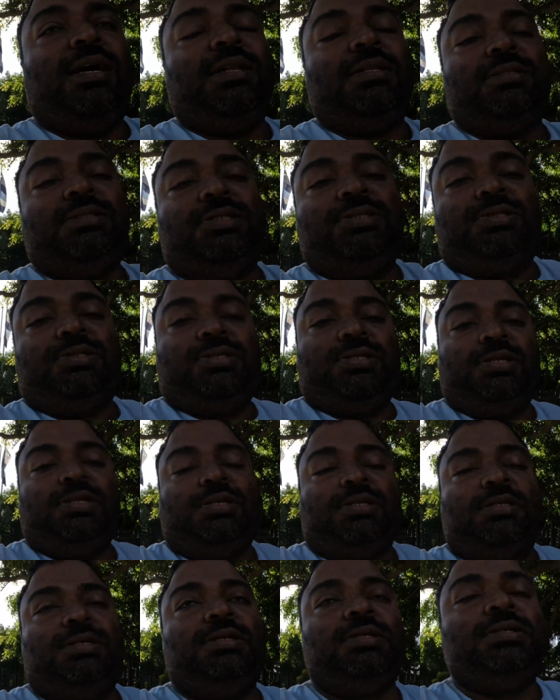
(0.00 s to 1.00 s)
I'll just
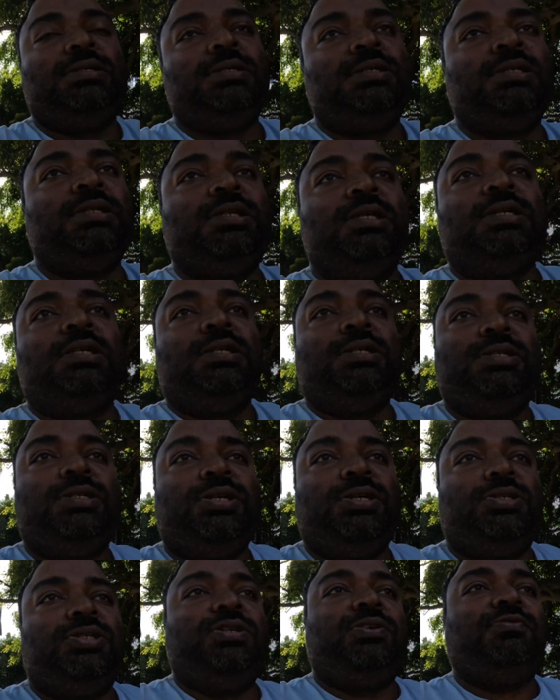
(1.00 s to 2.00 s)

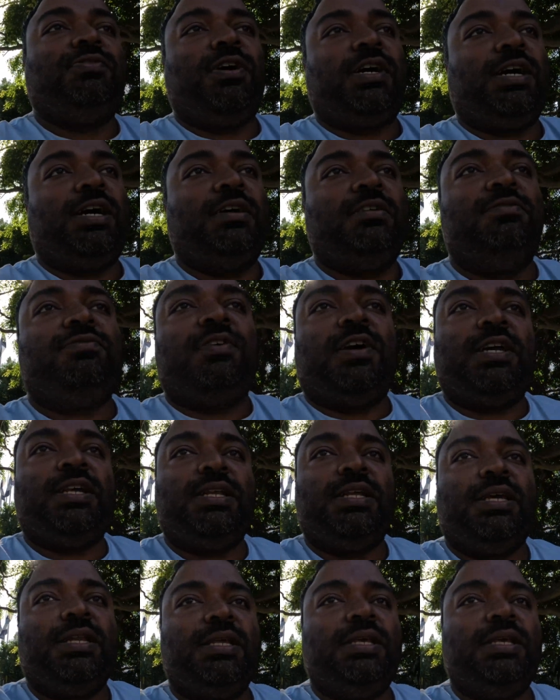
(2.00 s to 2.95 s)
search if I can't find